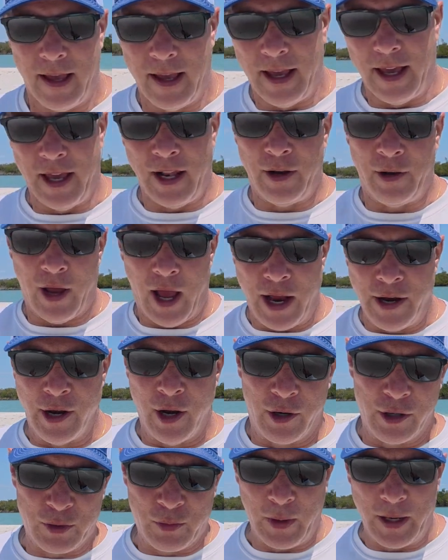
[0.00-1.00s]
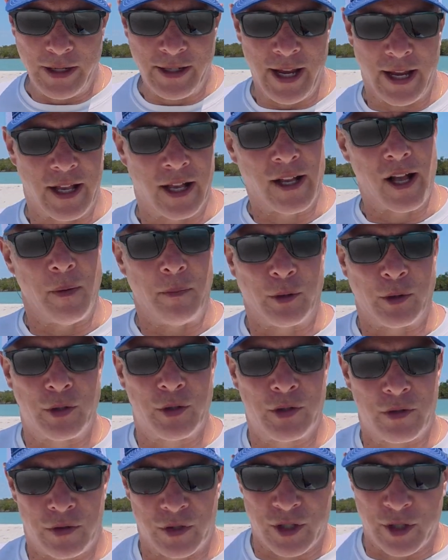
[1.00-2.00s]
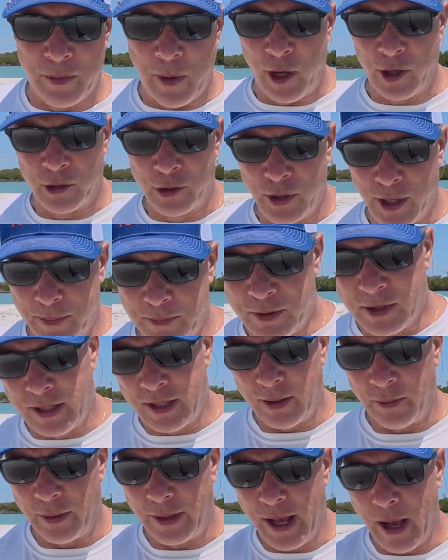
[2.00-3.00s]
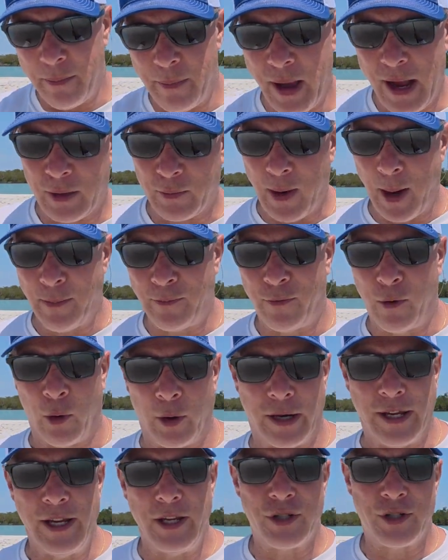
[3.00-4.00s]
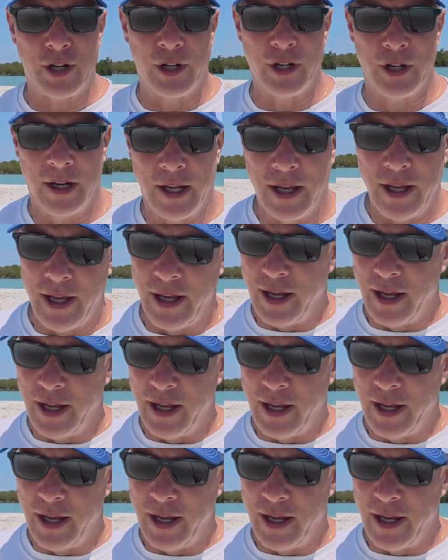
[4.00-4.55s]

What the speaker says: And I noticed we had to take a couple small trips. We got back right before Easter.